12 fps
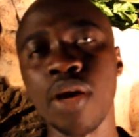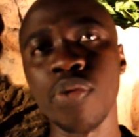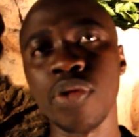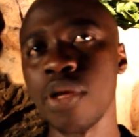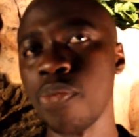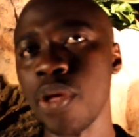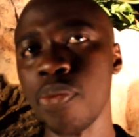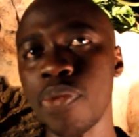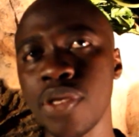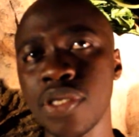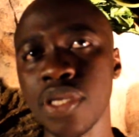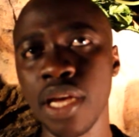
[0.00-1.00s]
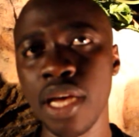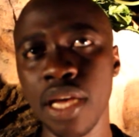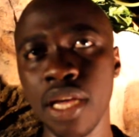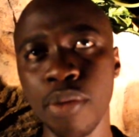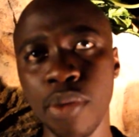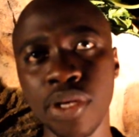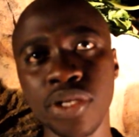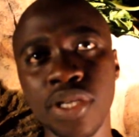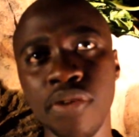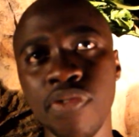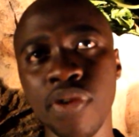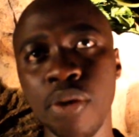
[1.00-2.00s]
with their babies in a much
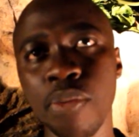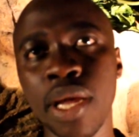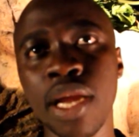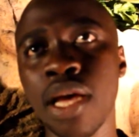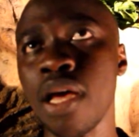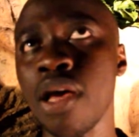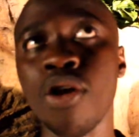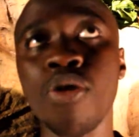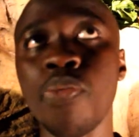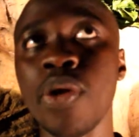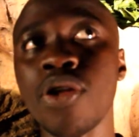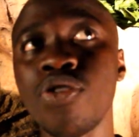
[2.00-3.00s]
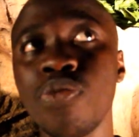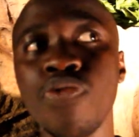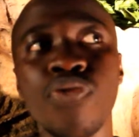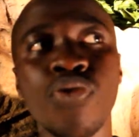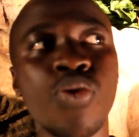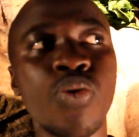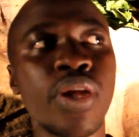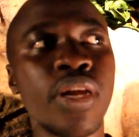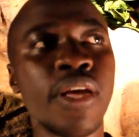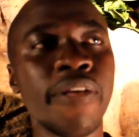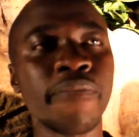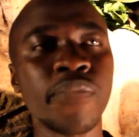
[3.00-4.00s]
safer manner. Compared to before, when
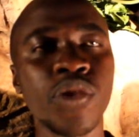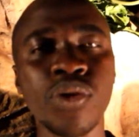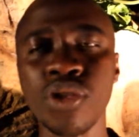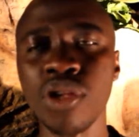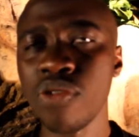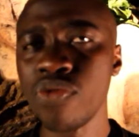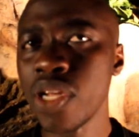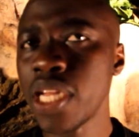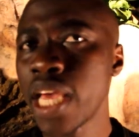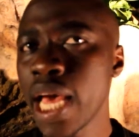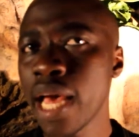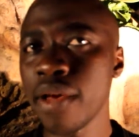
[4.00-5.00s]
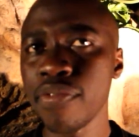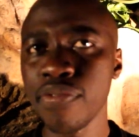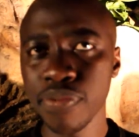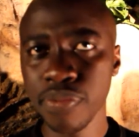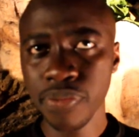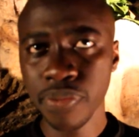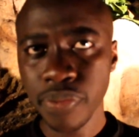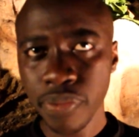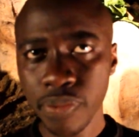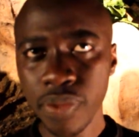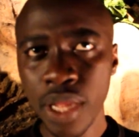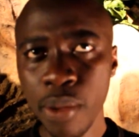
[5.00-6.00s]
you did not really have
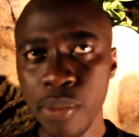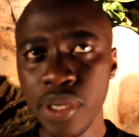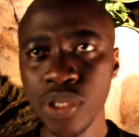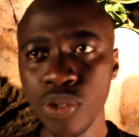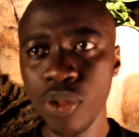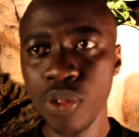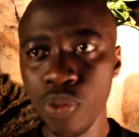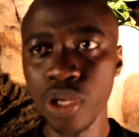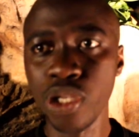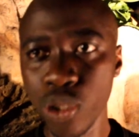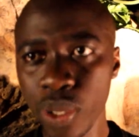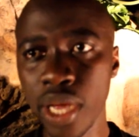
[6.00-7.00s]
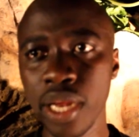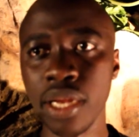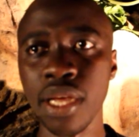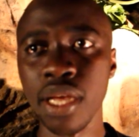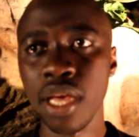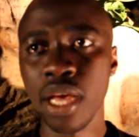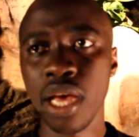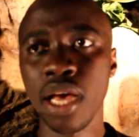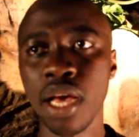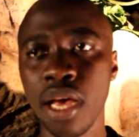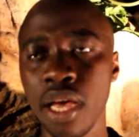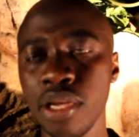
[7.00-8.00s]
a means with which you can
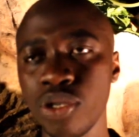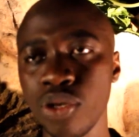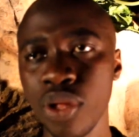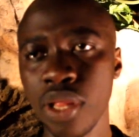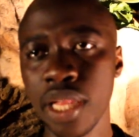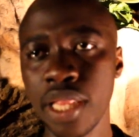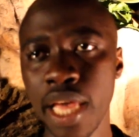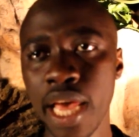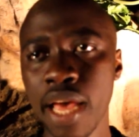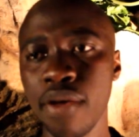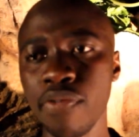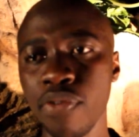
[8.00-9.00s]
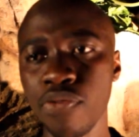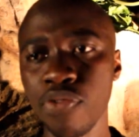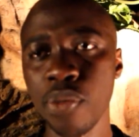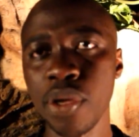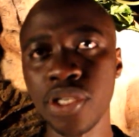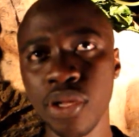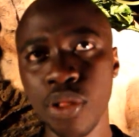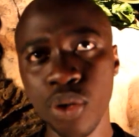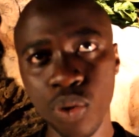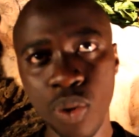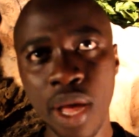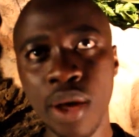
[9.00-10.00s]
ensure that they have information
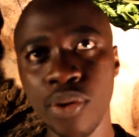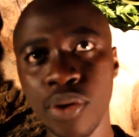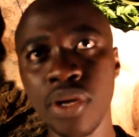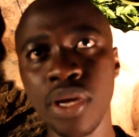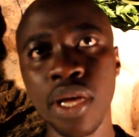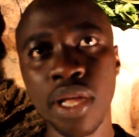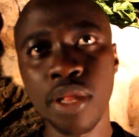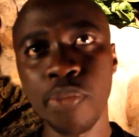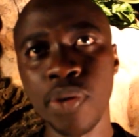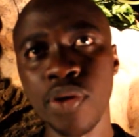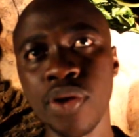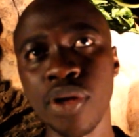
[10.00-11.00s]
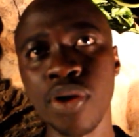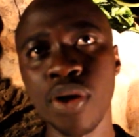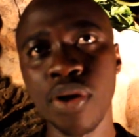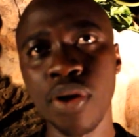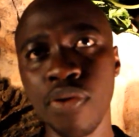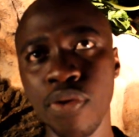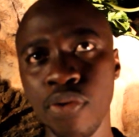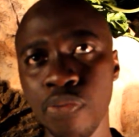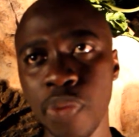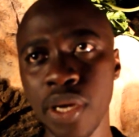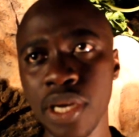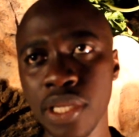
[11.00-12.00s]
throughout the period of
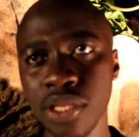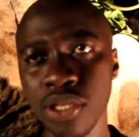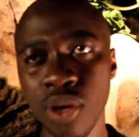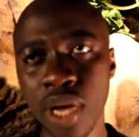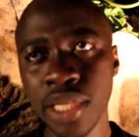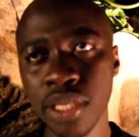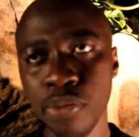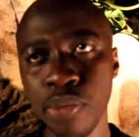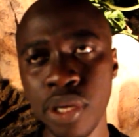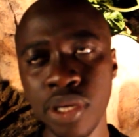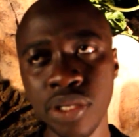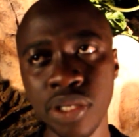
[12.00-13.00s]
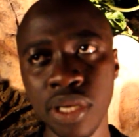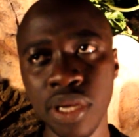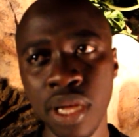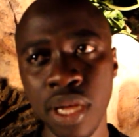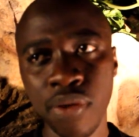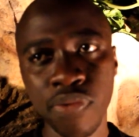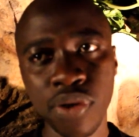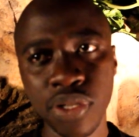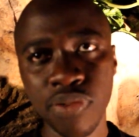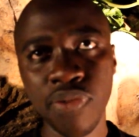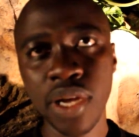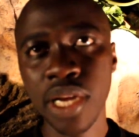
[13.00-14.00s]
pregnancy. So as a means for
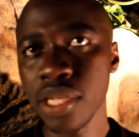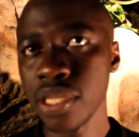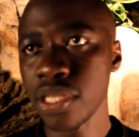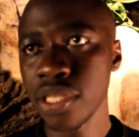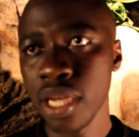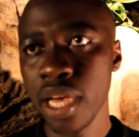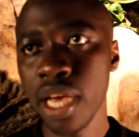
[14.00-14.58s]
surveillance,